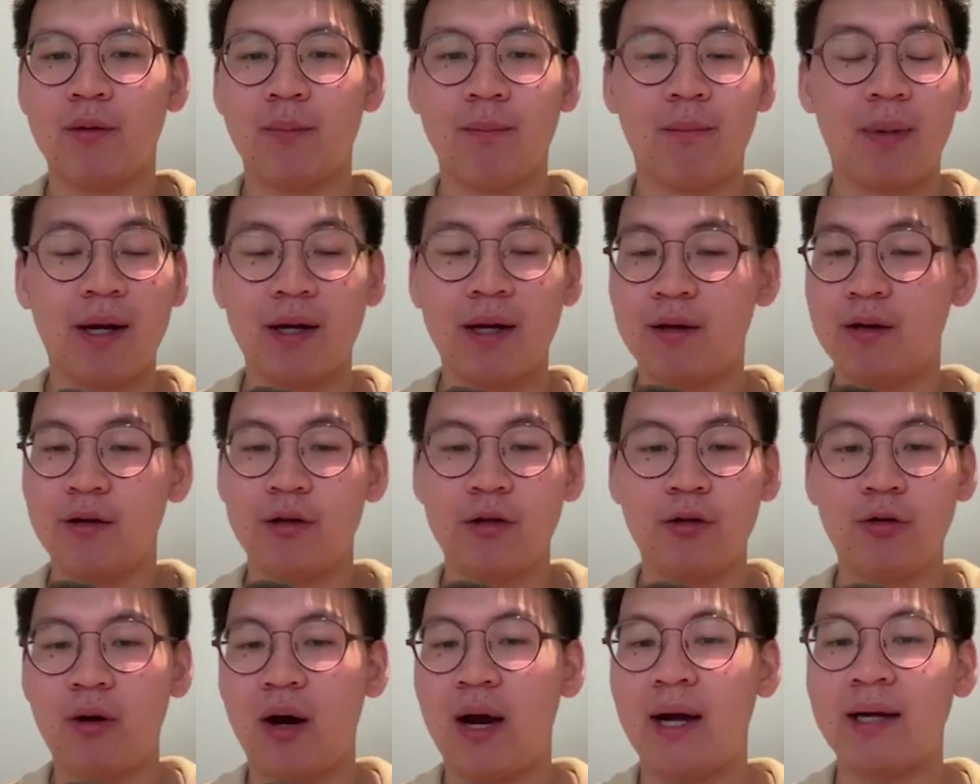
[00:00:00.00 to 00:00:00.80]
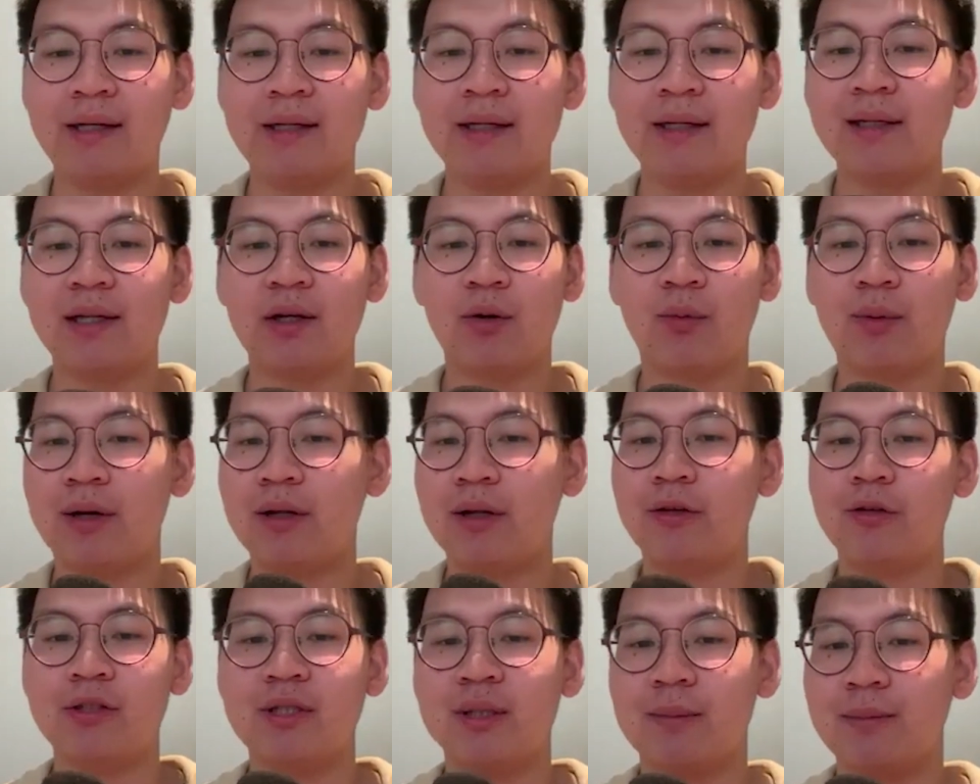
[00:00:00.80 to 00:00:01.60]
But you ideally want
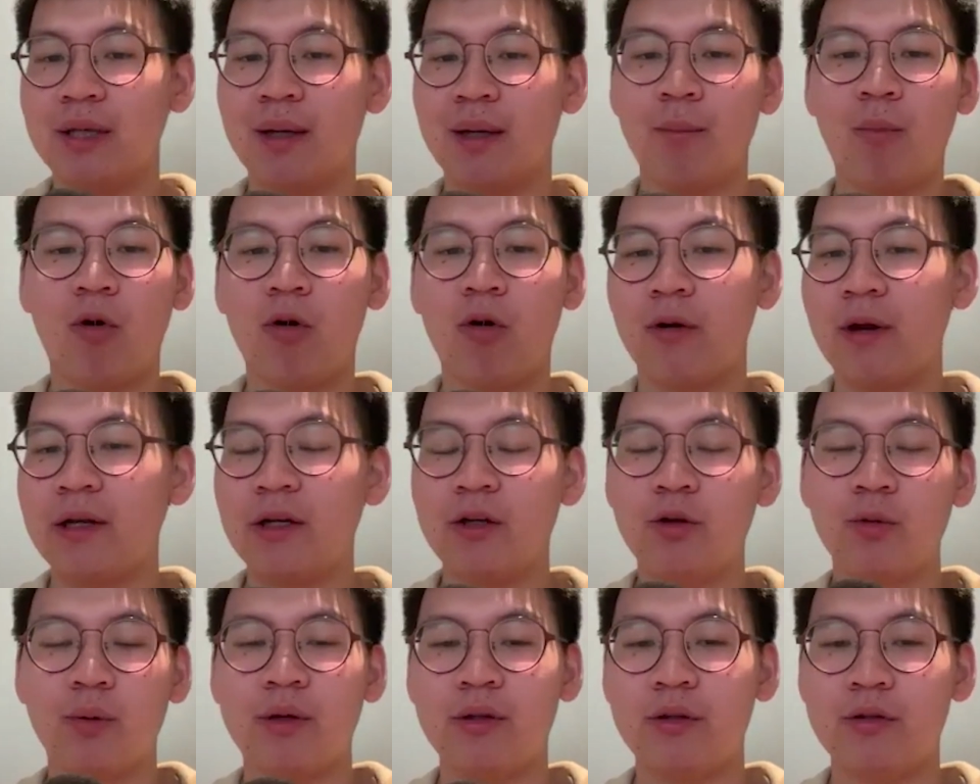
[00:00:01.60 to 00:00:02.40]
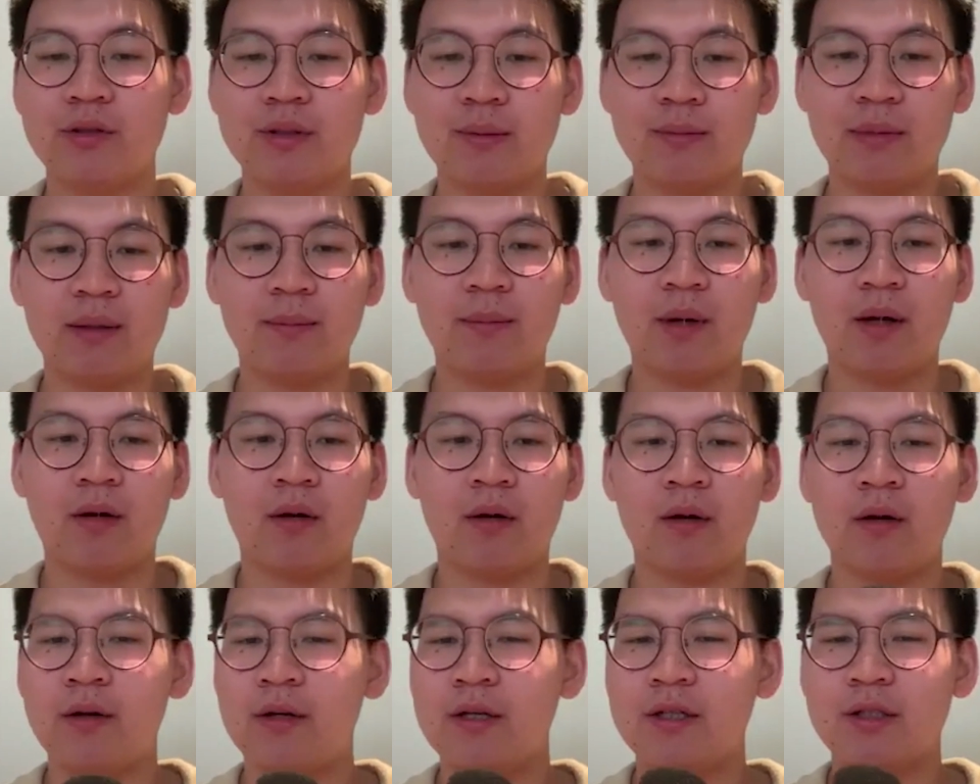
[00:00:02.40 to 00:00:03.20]
to do something more, and you want to do something
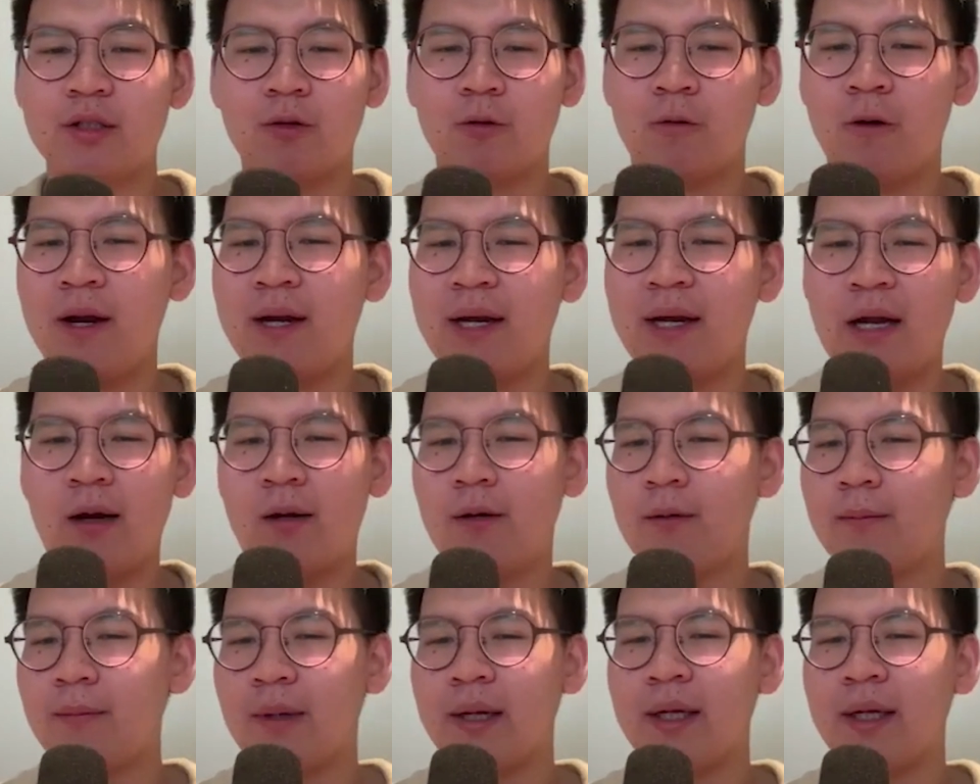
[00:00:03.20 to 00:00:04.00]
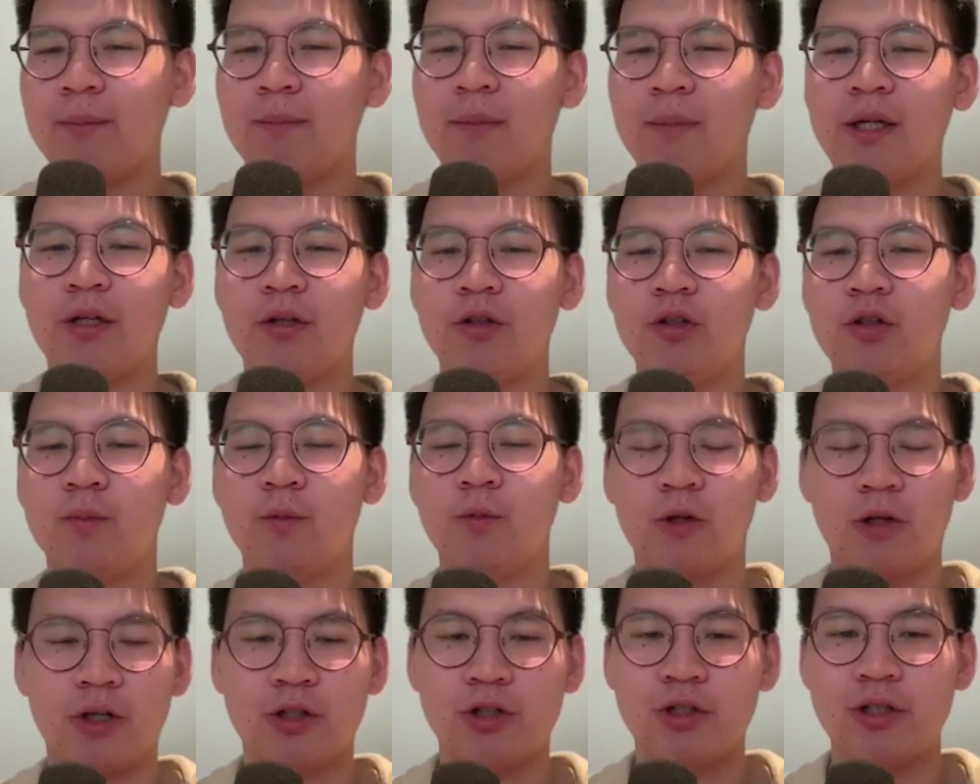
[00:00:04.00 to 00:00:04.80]
better. So right now, my YouTube
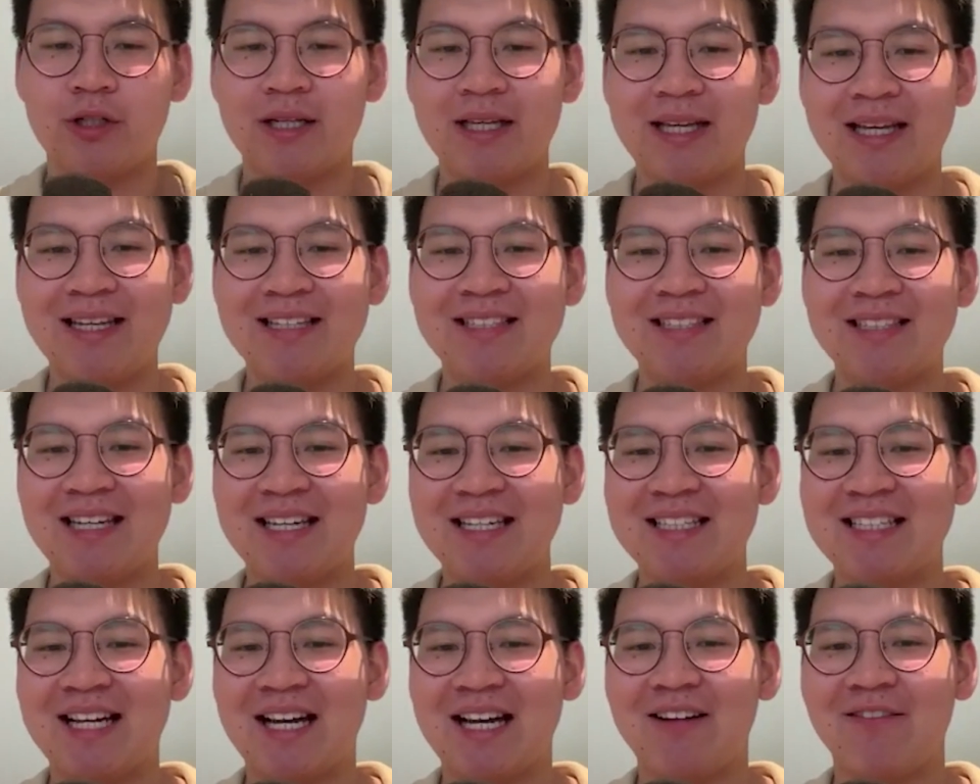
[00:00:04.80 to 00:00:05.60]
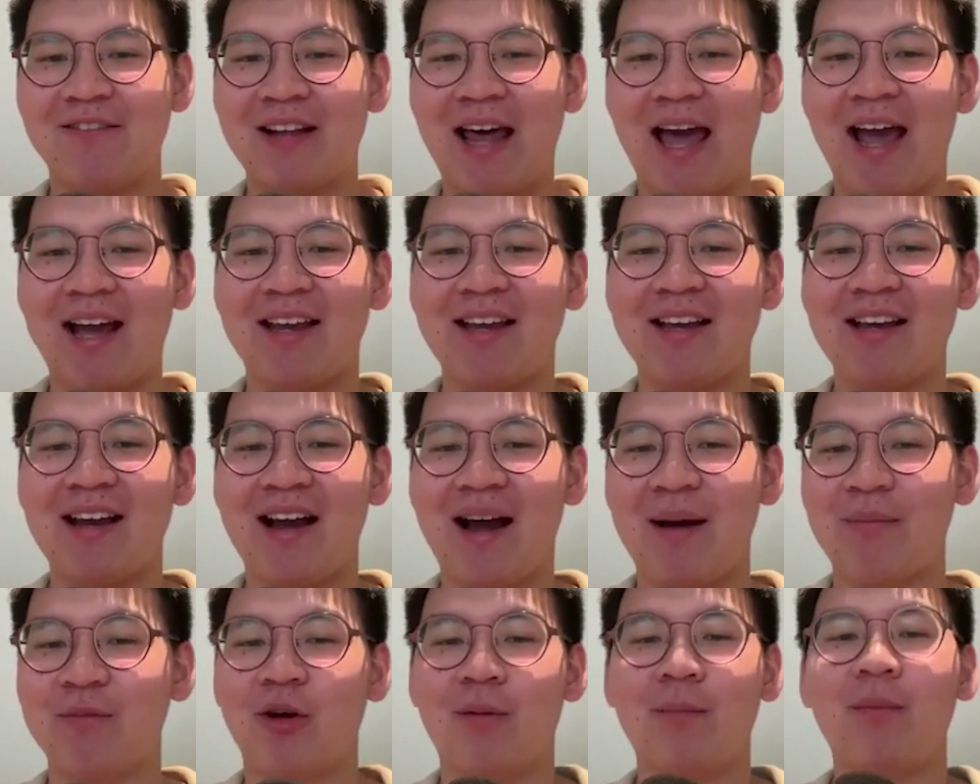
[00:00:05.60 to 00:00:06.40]
production is kind of lacking.
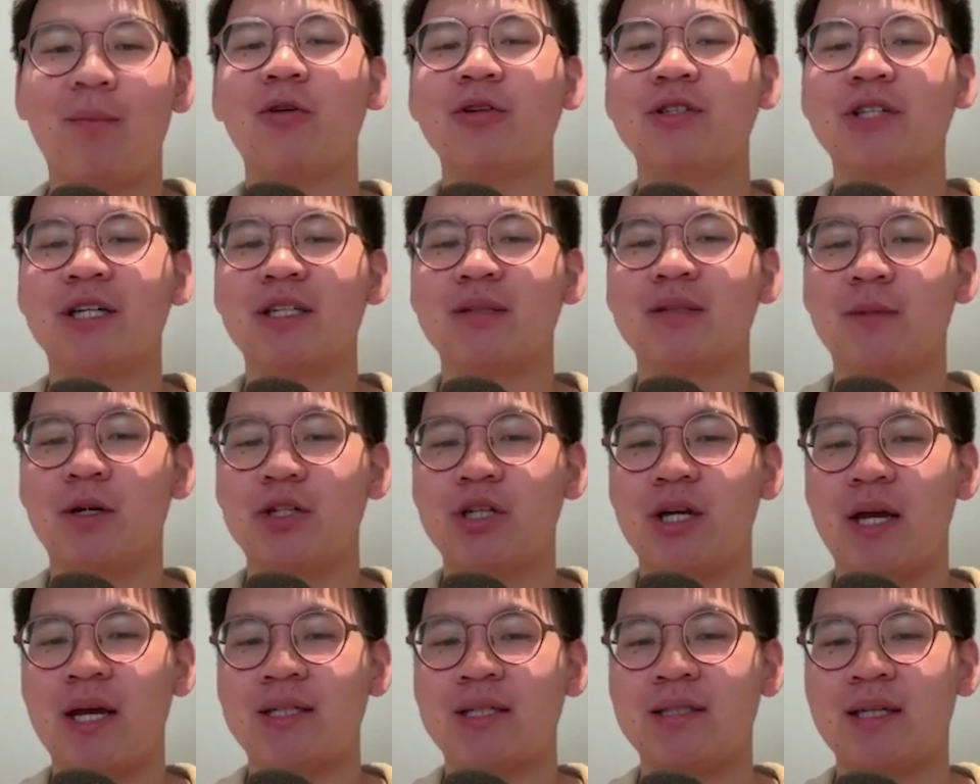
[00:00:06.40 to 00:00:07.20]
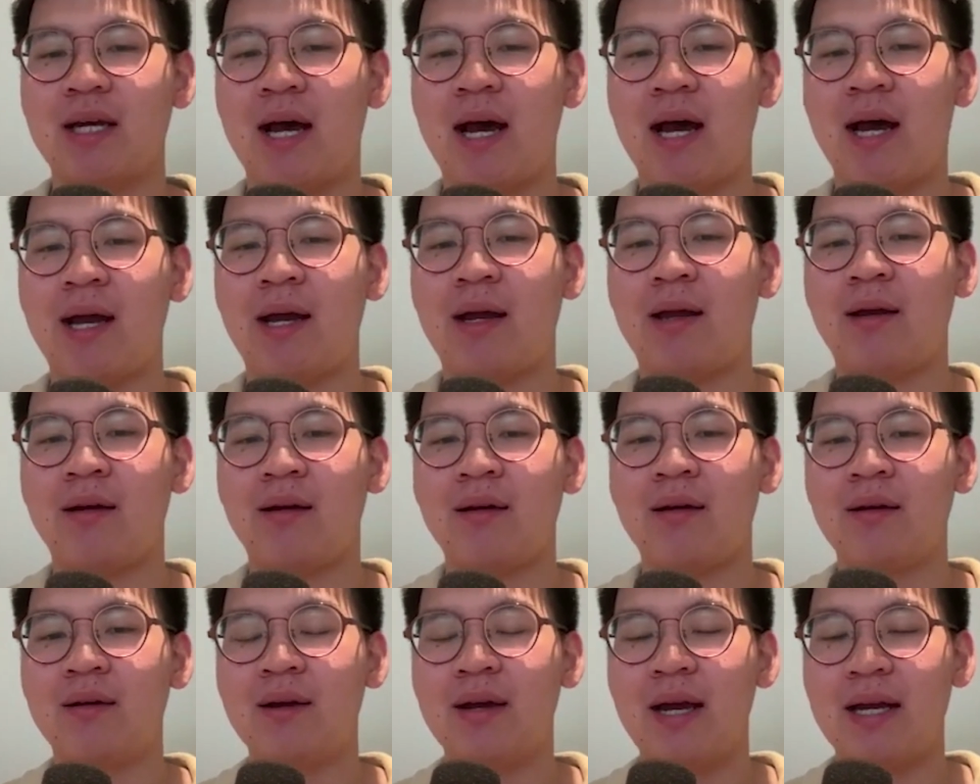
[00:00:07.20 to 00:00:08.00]
I'm not posting as much as I
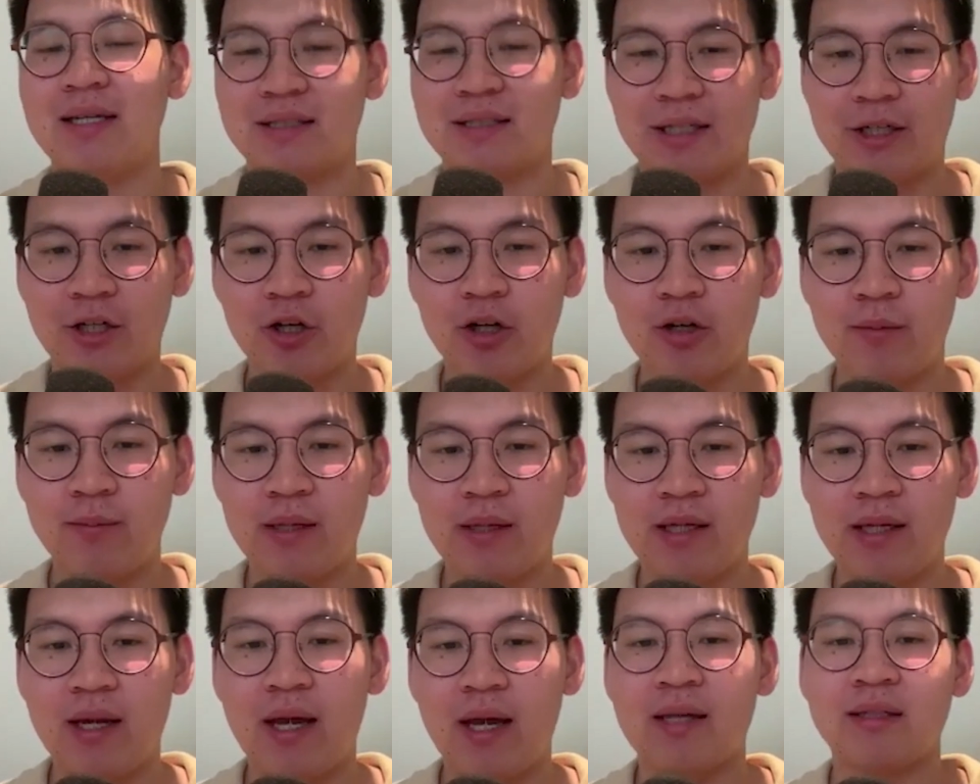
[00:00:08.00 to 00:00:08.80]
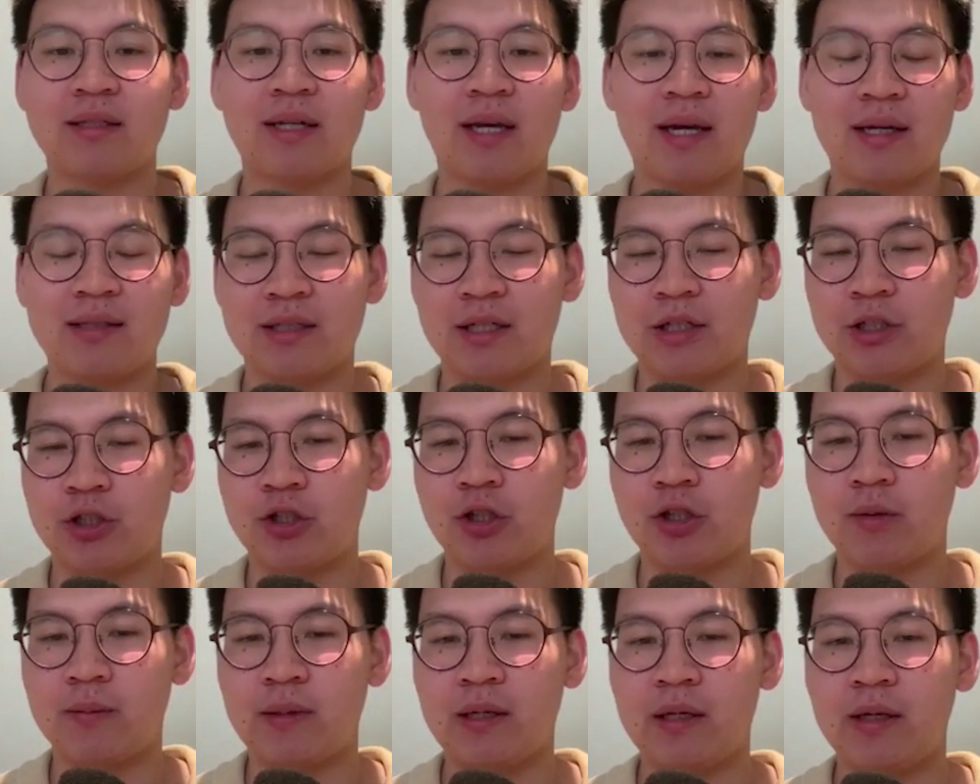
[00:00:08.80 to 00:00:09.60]
could be, as I
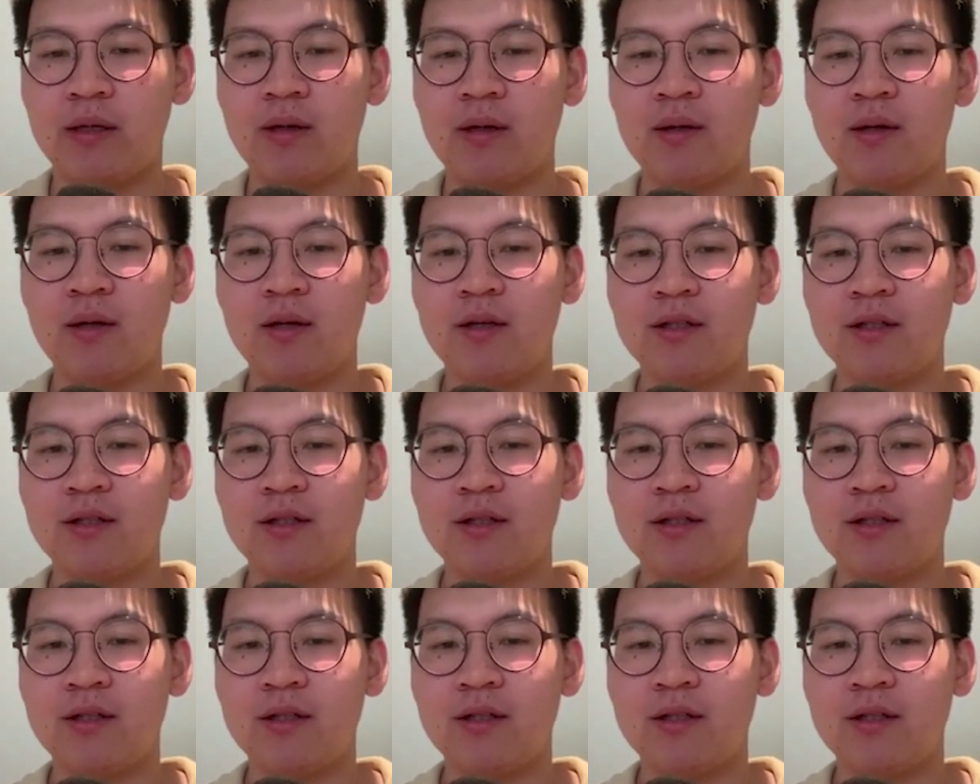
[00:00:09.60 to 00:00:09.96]
should be.